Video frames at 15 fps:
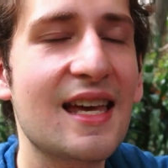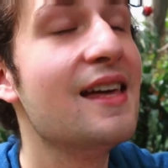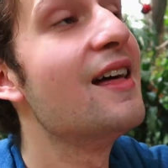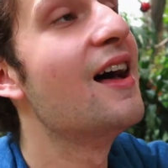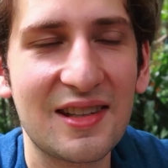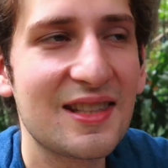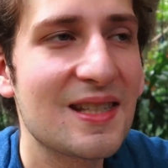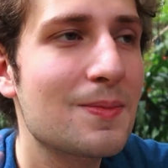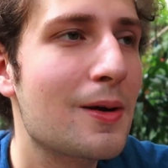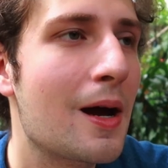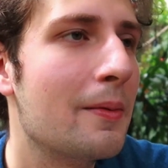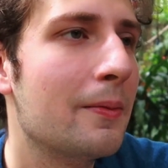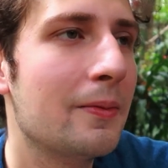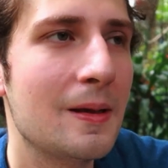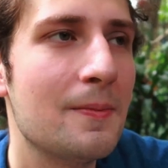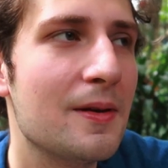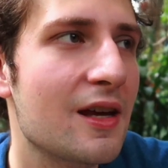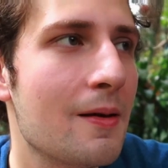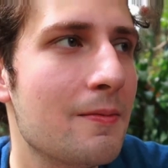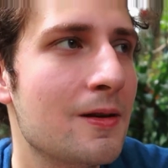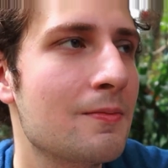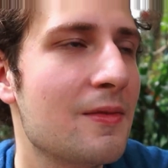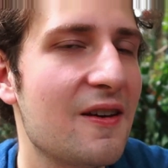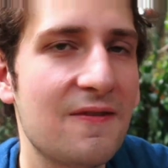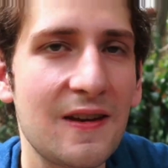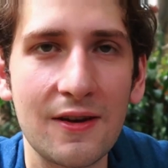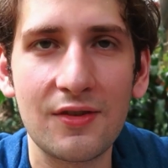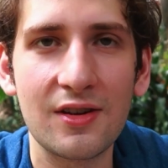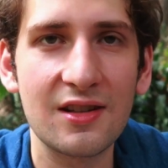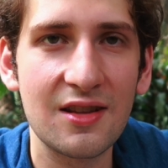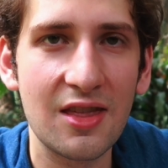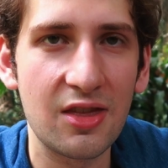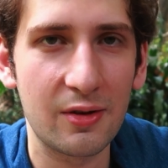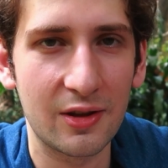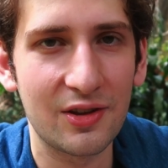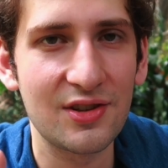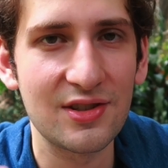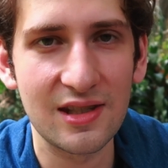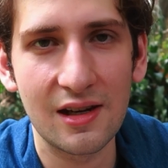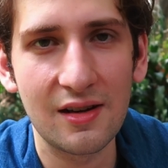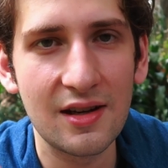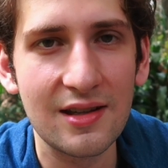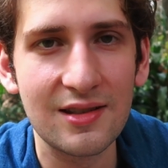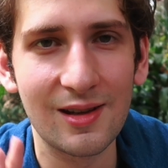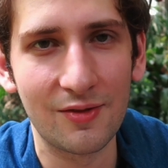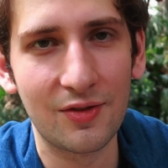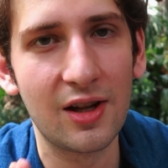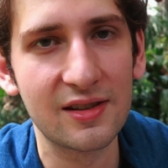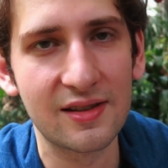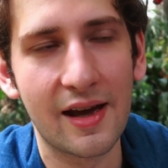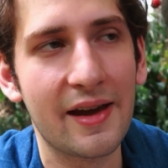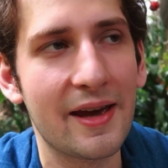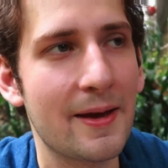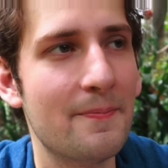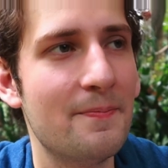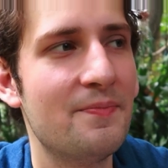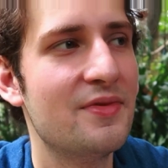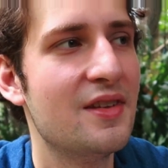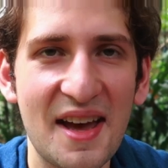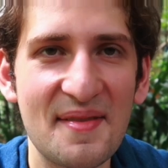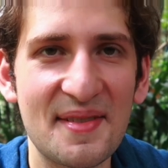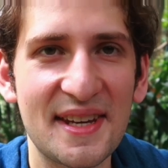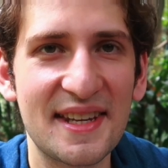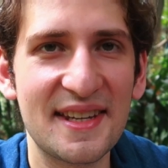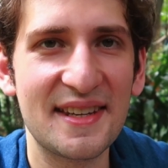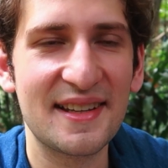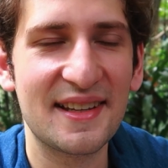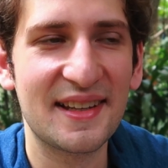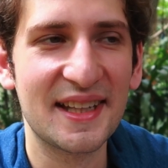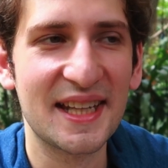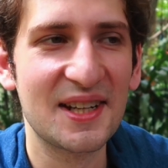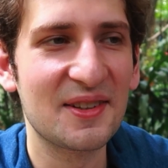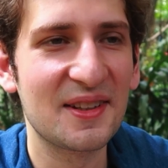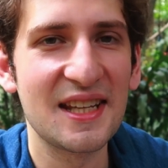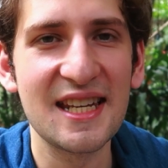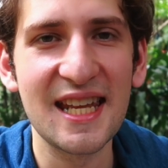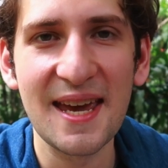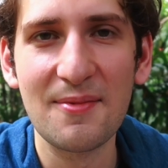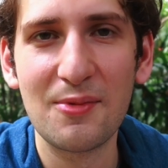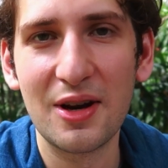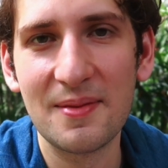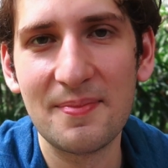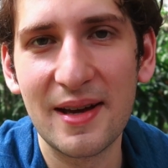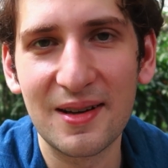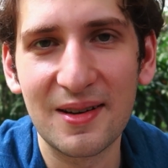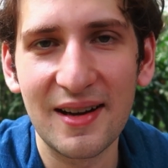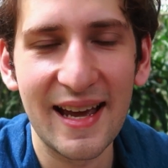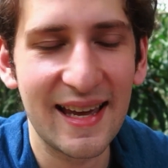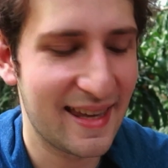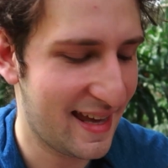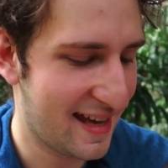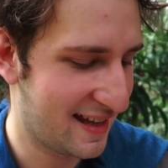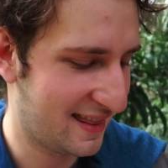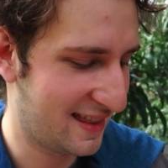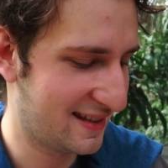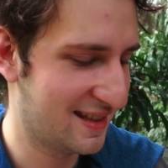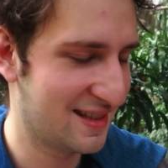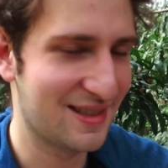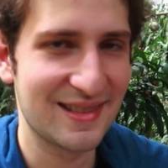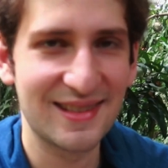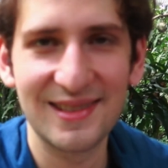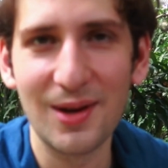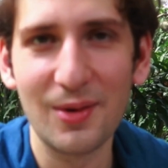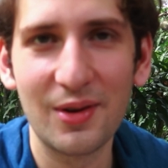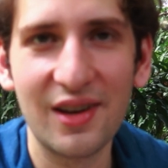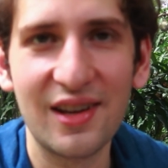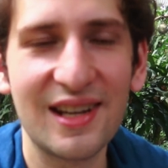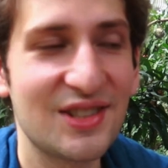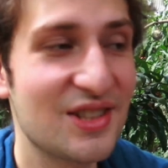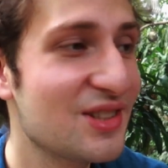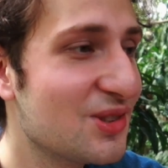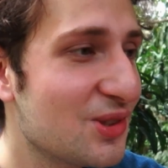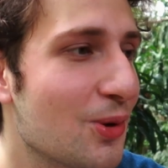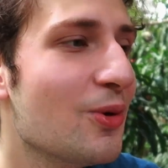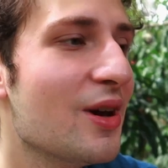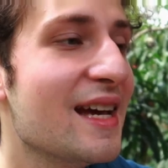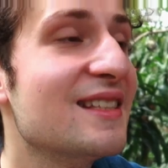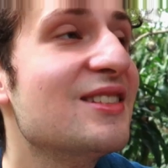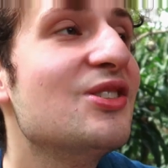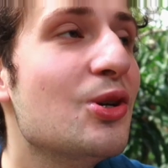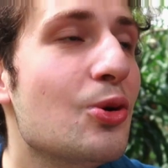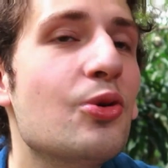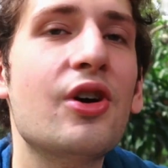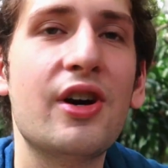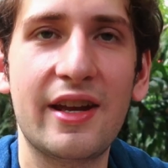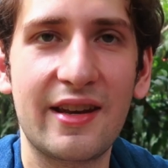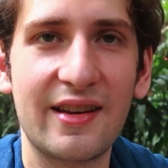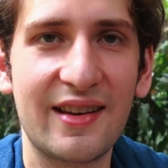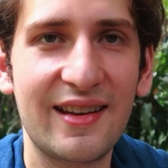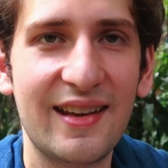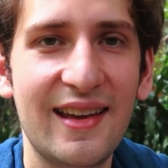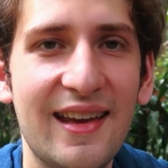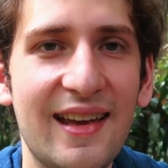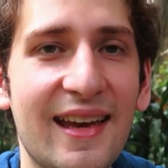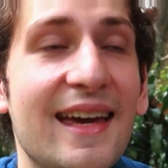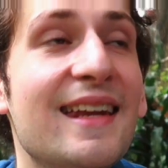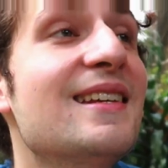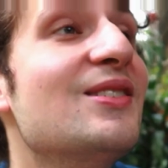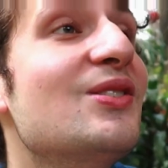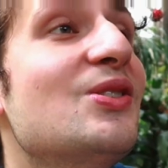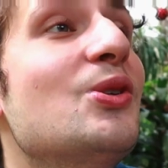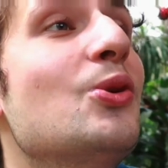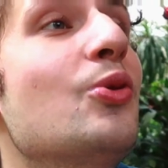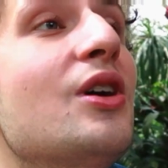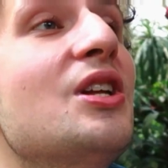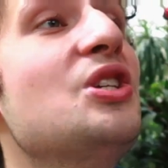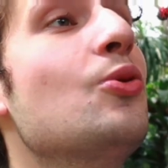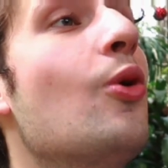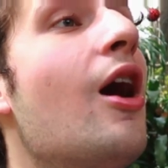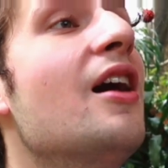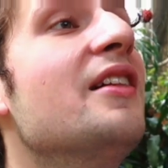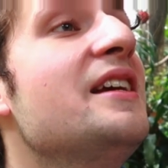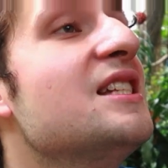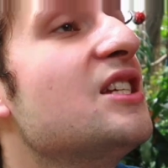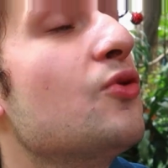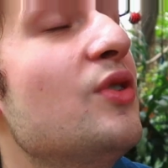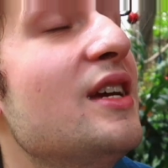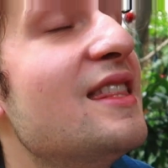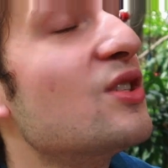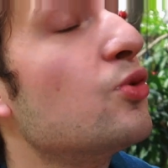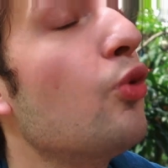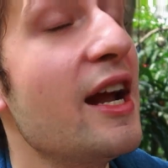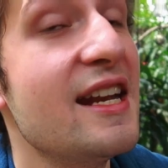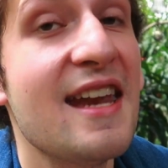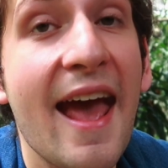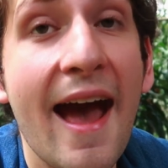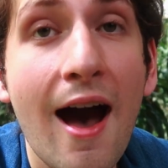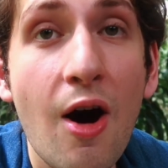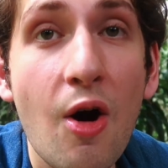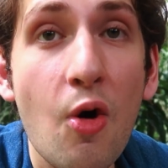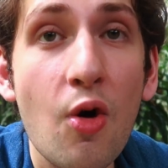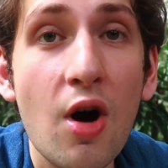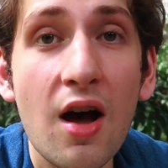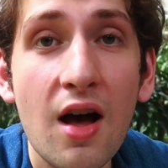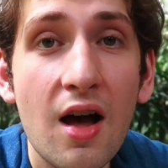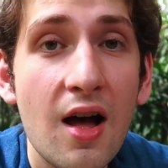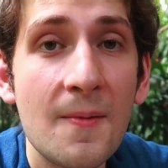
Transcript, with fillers: It, this is probably becoming my favorite thriller series of all time. I mean, literally name one better, I can't. This is just so good, it's just too, it's too good. It is too good. You all need to read this right now.